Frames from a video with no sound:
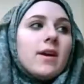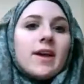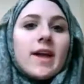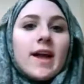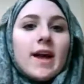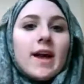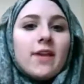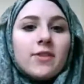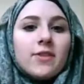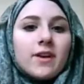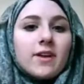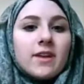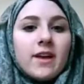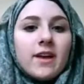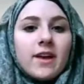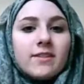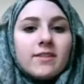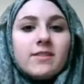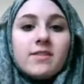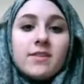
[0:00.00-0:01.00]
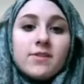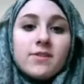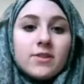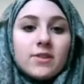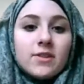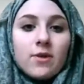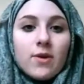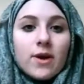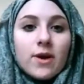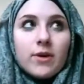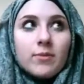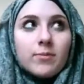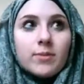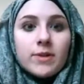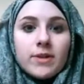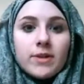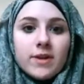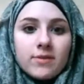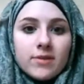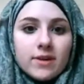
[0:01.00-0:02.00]
Catholic classes, even though I don't
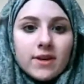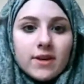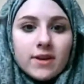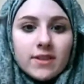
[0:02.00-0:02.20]
believe in